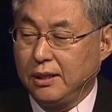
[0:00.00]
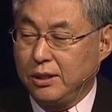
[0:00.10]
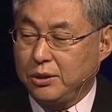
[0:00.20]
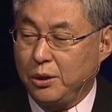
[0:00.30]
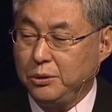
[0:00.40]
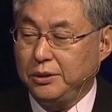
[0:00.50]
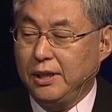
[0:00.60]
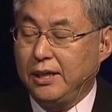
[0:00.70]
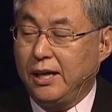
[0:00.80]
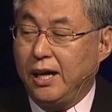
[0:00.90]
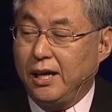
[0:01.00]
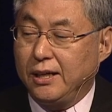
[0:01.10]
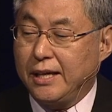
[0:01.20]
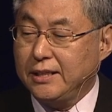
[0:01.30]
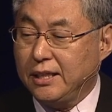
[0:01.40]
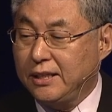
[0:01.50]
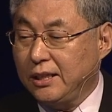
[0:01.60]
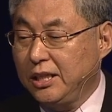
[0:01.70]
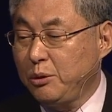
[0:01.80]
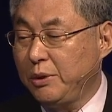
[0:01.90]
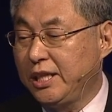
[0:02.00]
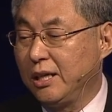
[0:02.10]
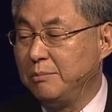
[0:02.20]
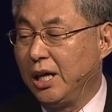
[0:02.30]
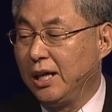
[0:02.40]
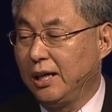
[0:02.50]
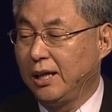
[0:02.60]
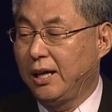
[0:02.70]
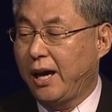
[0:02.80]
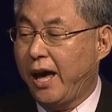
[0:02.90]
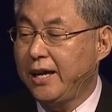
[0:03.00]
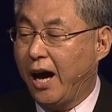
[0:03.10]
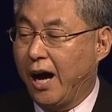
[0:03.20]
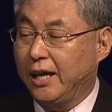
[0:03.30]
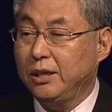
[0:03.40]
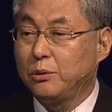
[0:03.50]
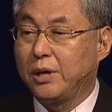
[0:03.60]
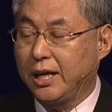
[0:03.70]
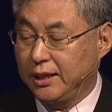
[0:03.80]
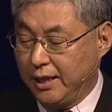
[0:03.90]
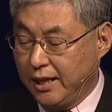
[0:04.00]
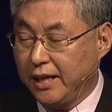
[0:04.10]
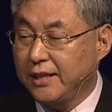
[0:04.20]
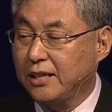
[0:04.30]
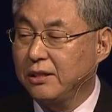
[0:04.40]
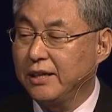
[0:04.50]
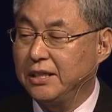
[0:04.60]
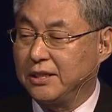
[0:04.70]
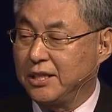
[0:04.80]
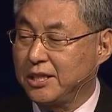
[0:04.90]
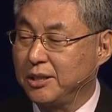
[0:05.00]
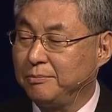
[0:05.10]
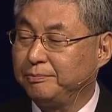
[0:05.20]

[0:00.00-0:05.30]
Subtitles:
So let's get started with AI, or DNN Accelerators.